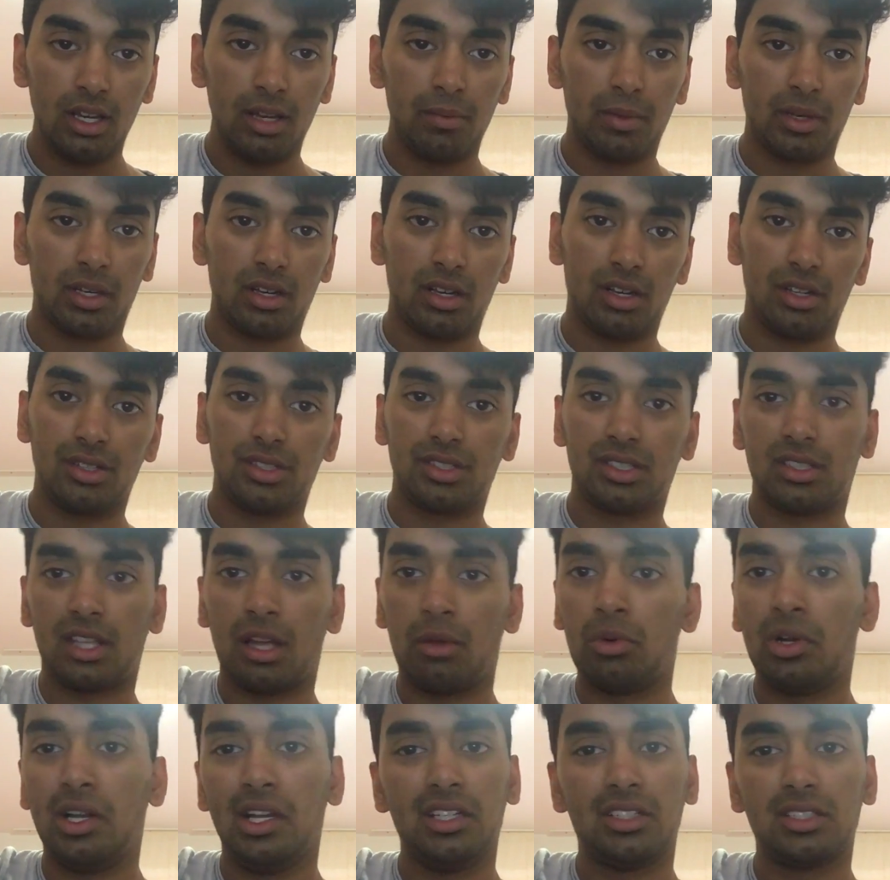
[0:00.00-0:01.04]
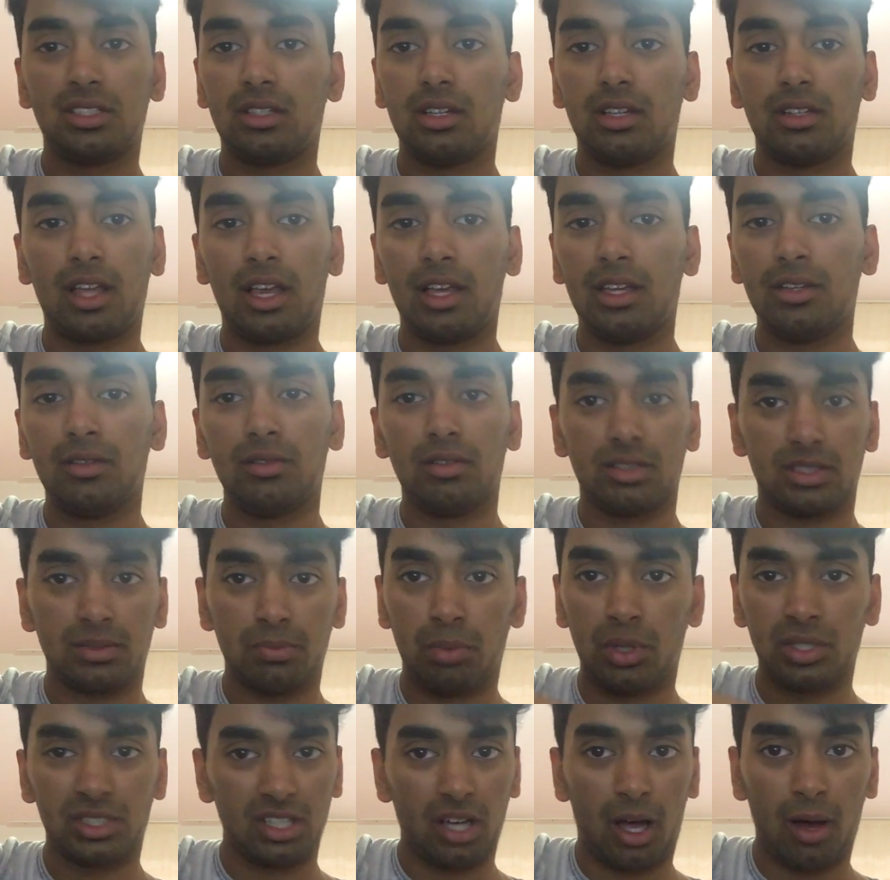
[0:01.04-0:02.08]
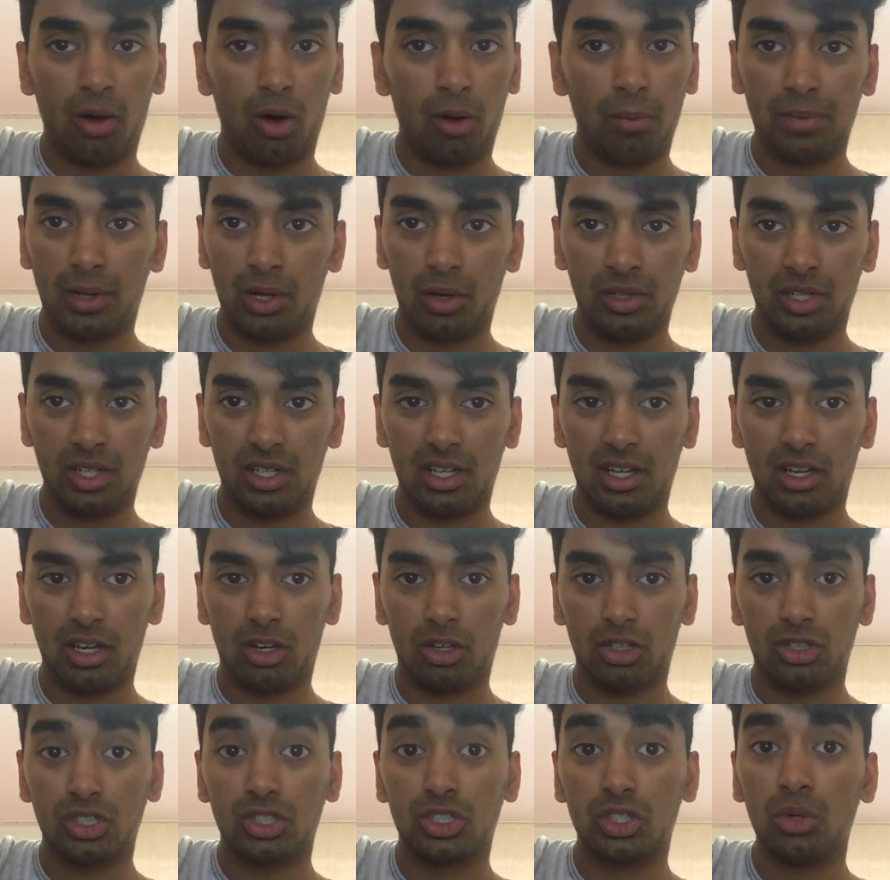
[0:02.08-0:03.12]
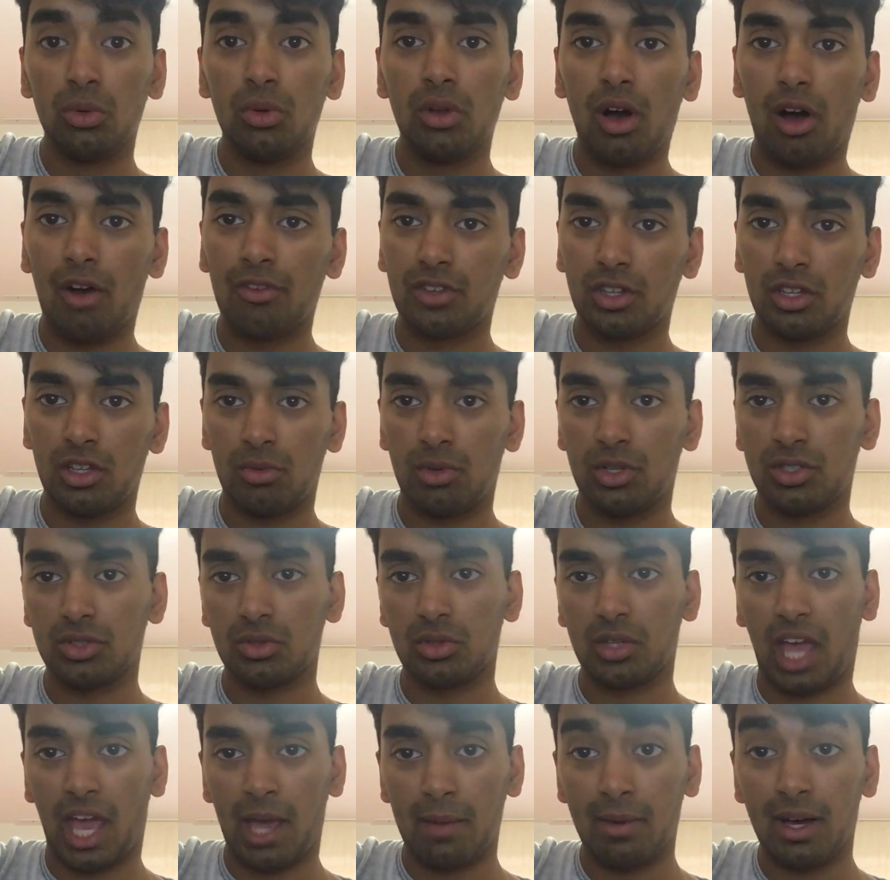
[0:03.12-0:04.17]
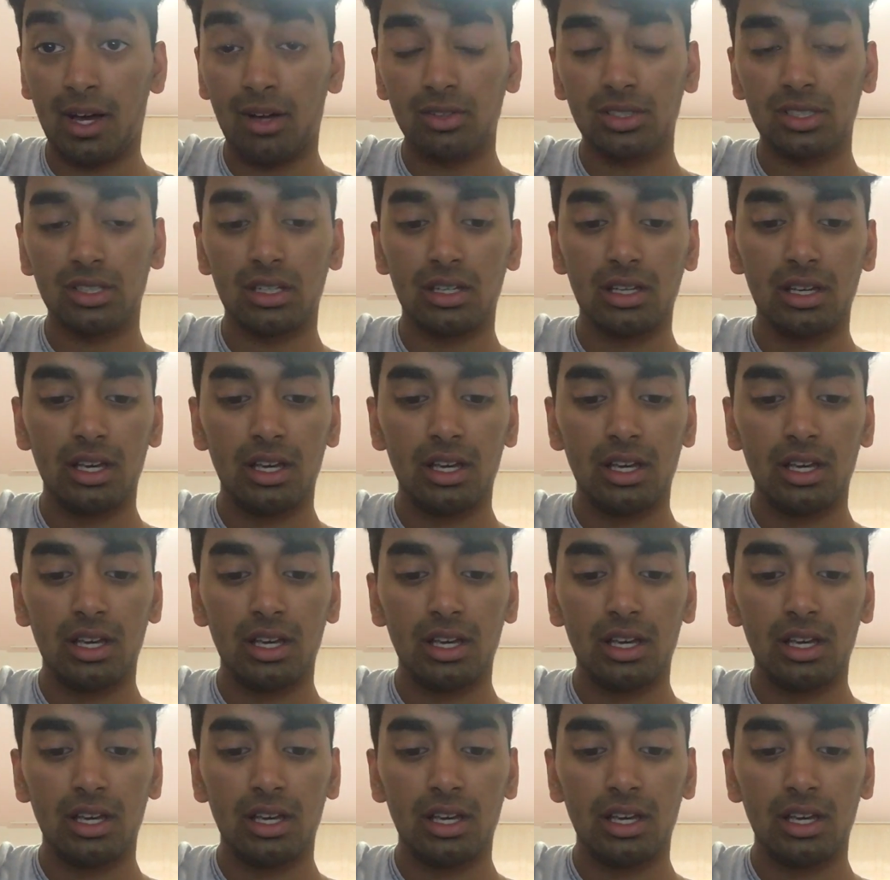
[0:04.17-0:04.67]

because they uploaded it soon after the original came out.